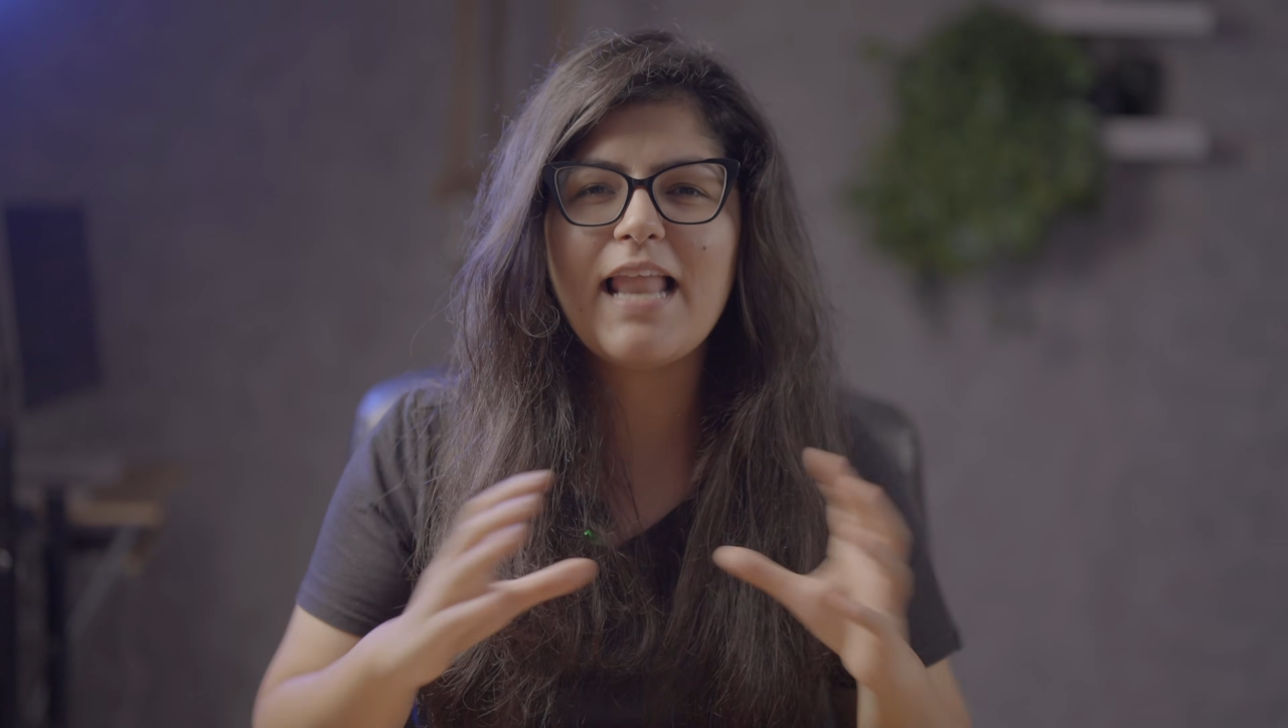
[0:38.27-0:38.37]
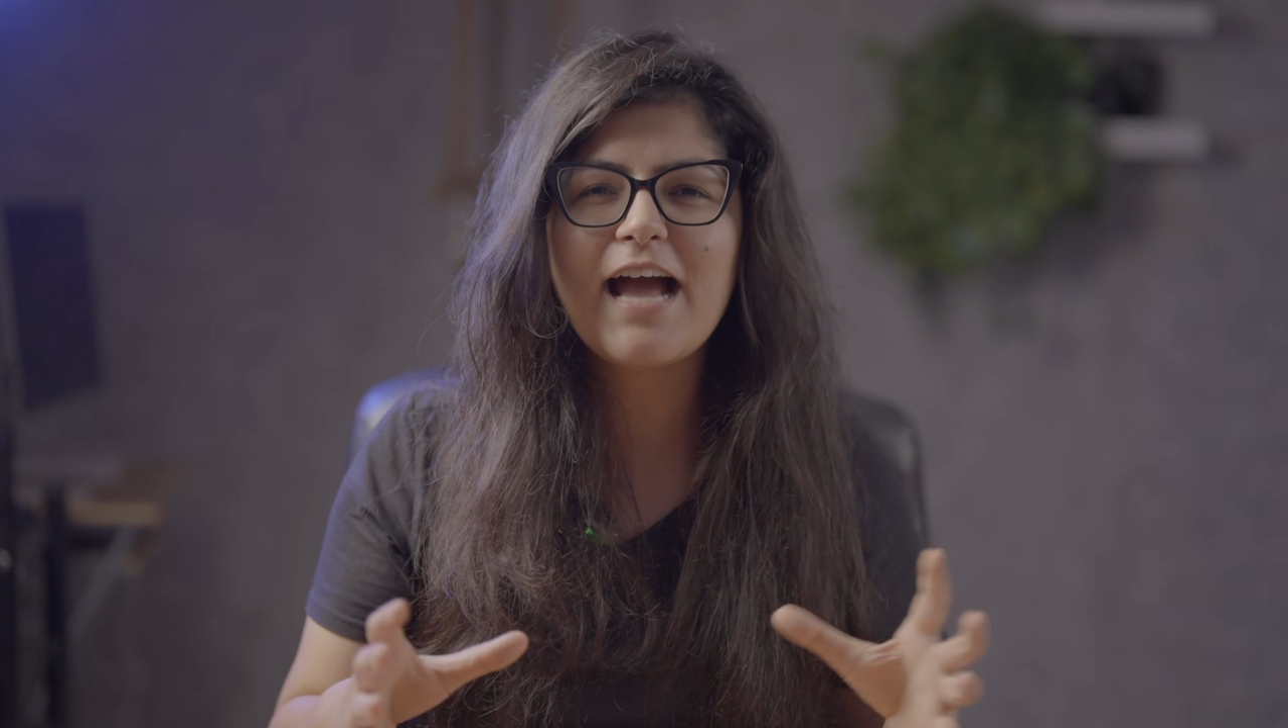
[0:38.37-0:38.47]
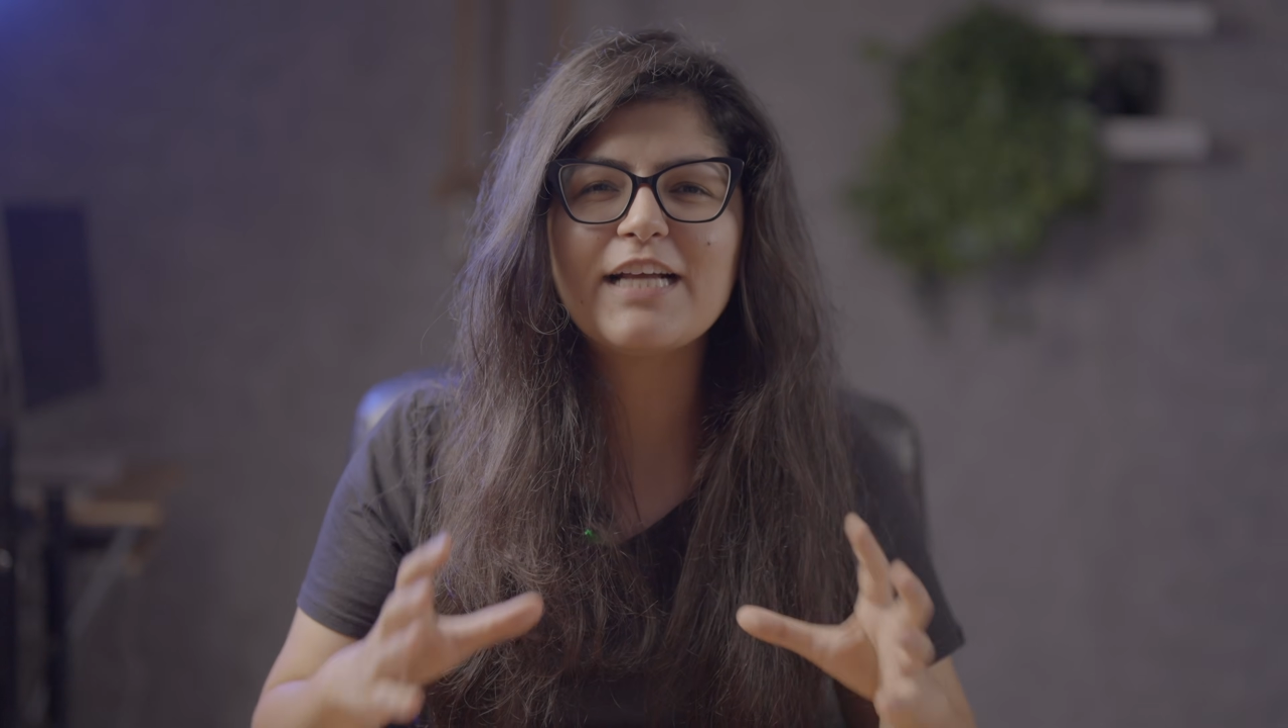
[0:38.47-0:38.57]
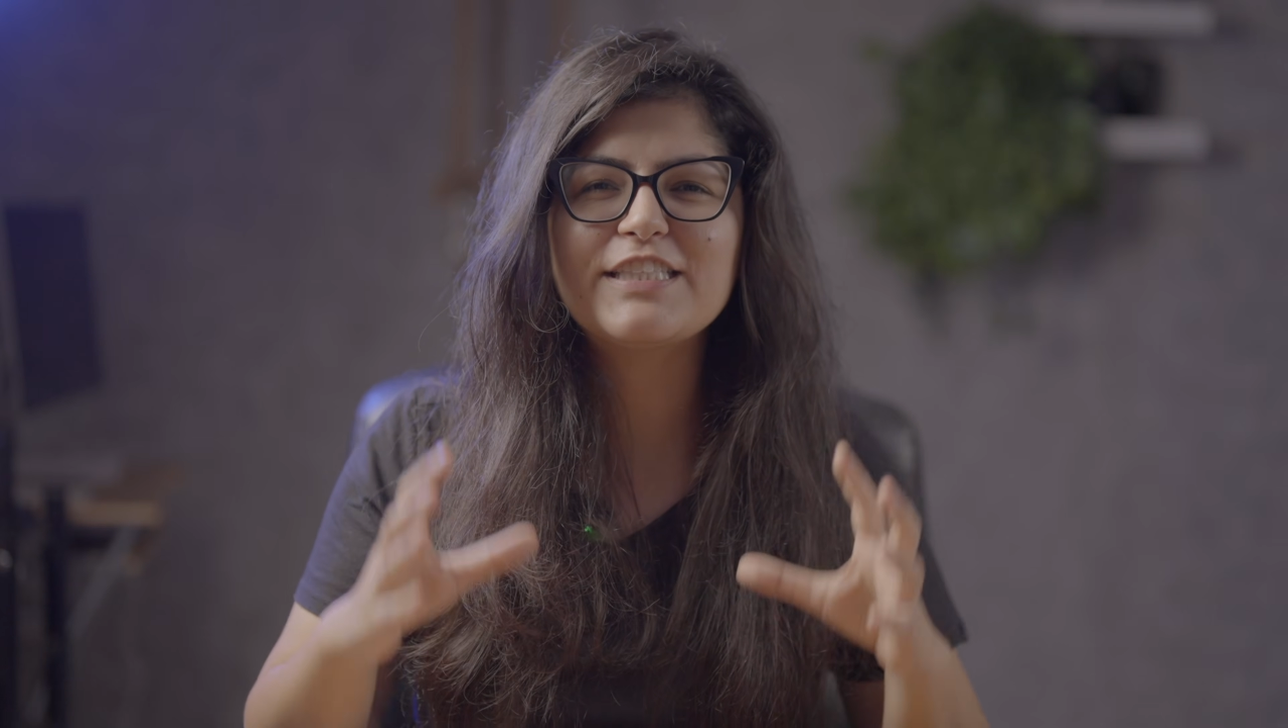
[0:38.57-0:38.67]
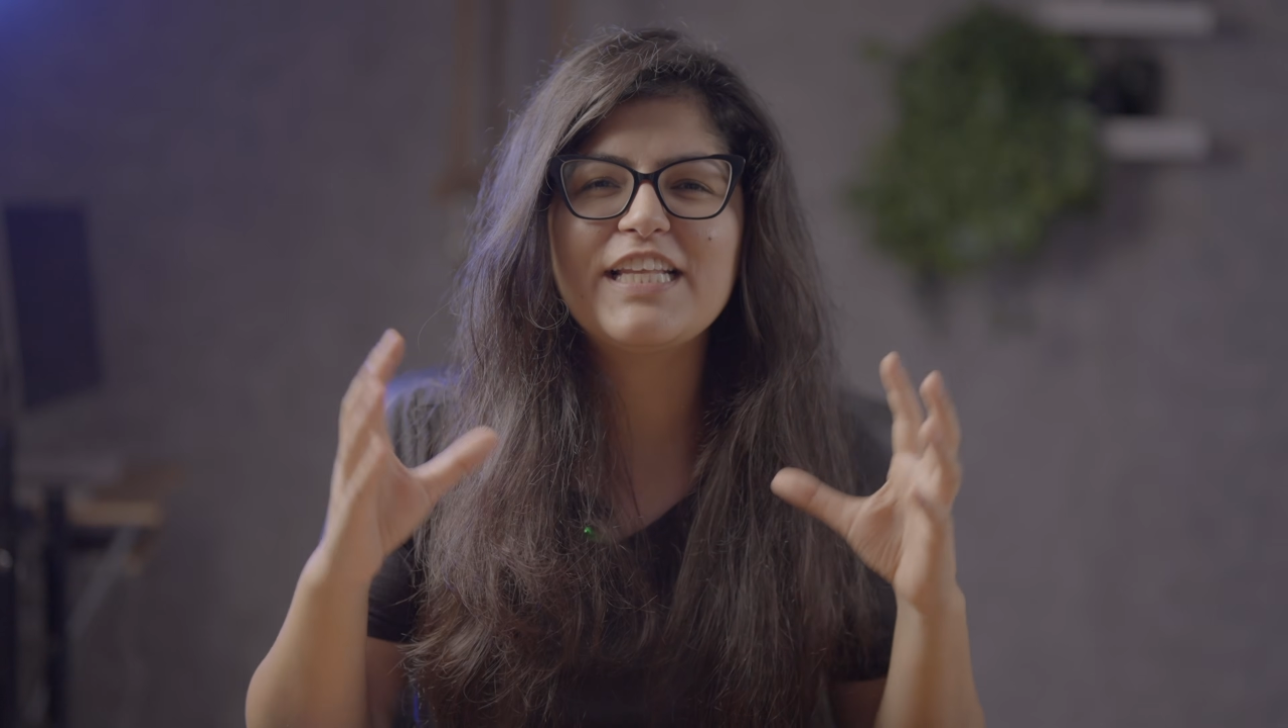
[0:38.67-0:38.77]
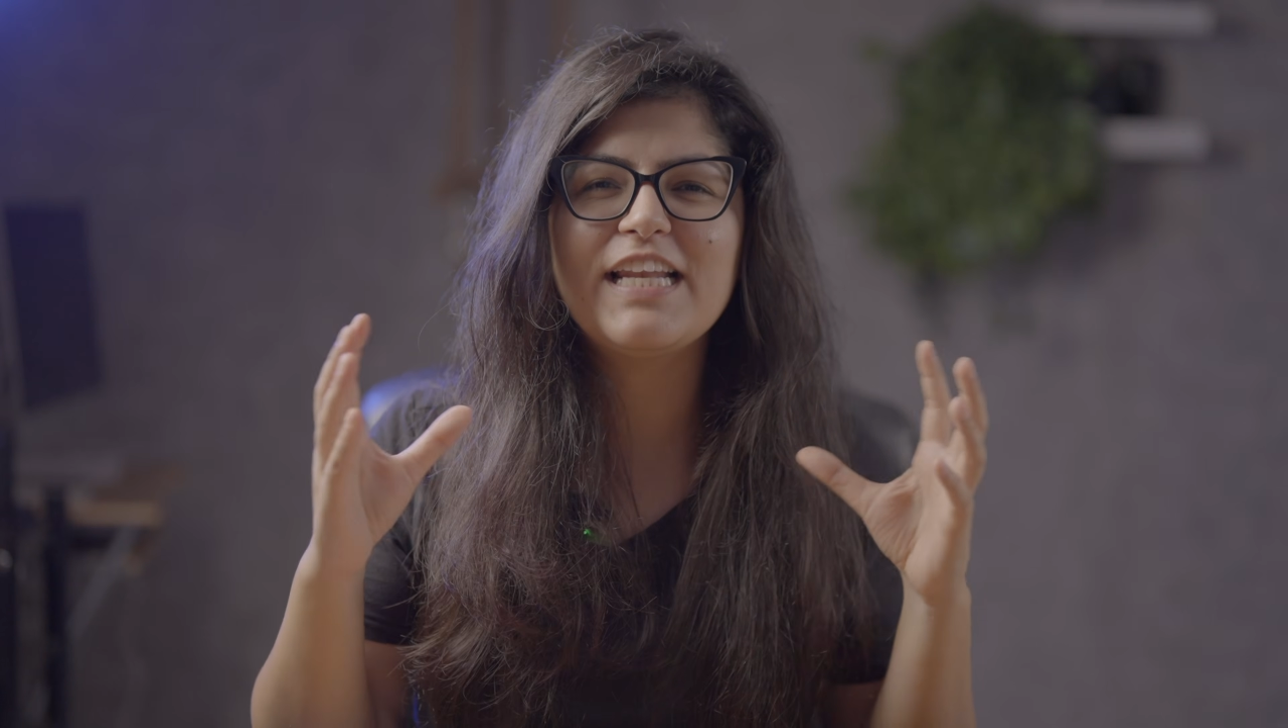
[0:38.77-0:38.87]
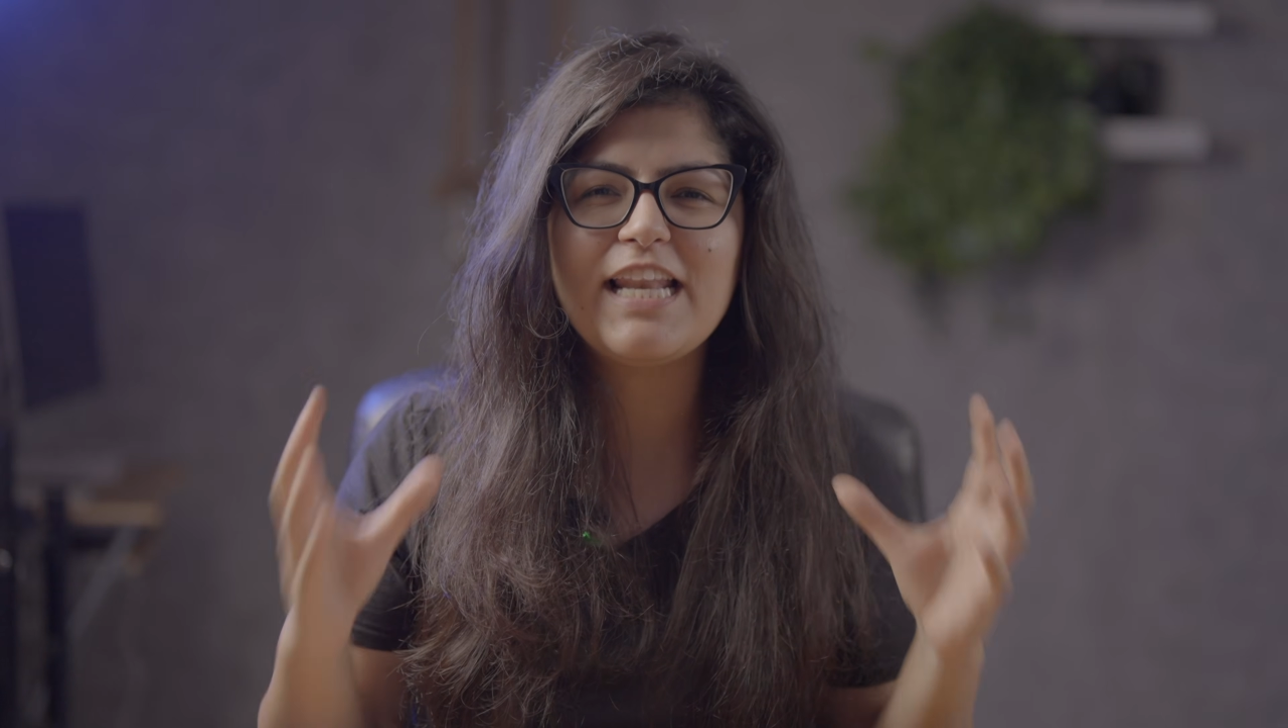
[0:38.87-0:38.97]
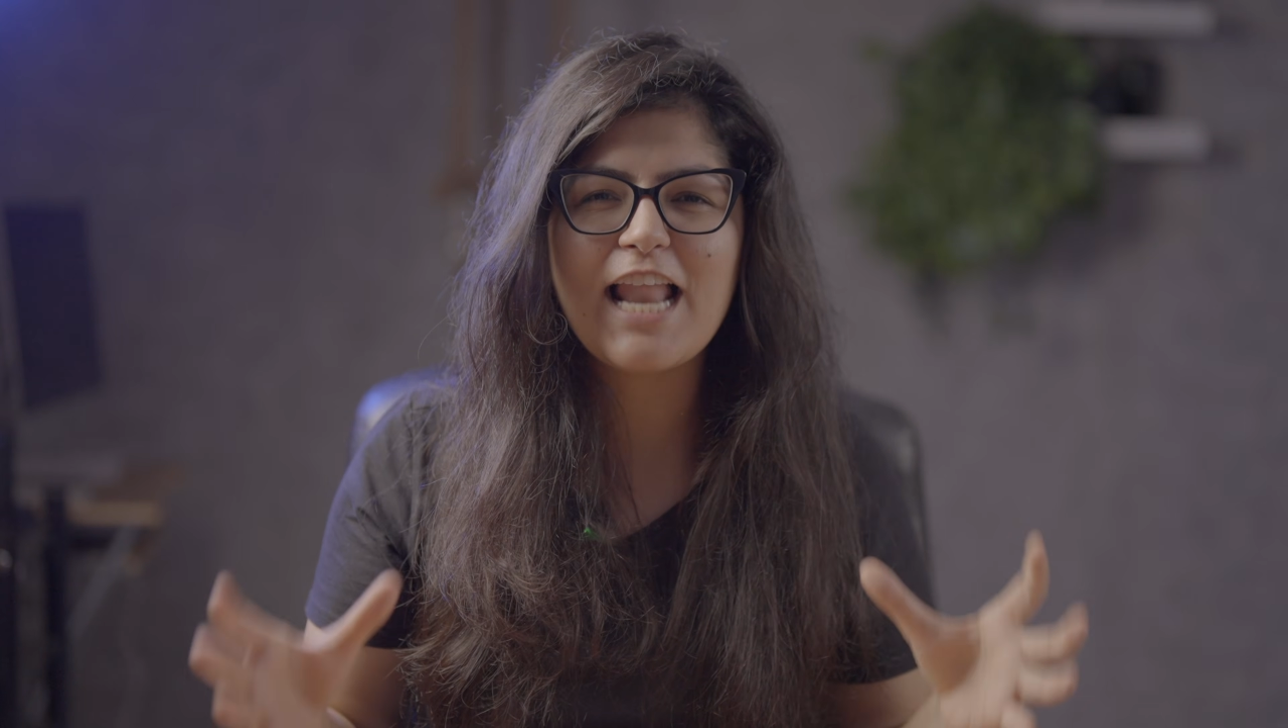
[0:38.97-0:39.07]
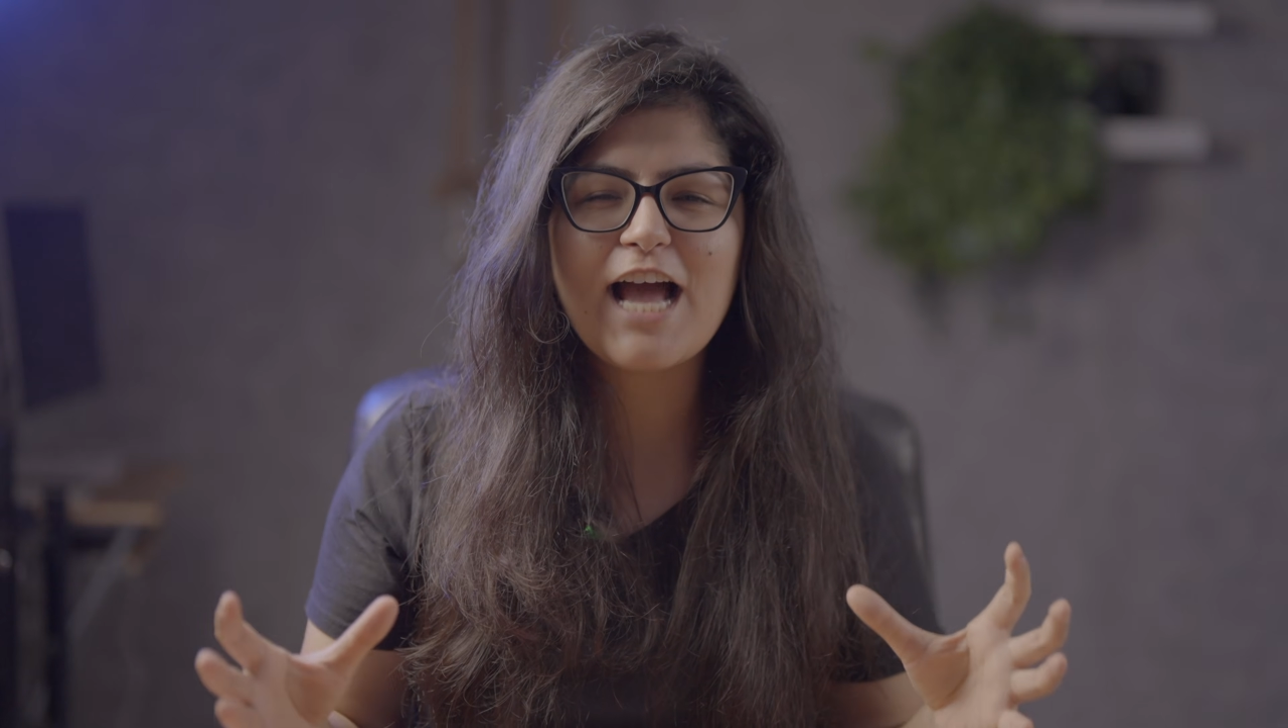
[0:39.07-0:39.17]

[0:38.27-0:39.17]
lakhs and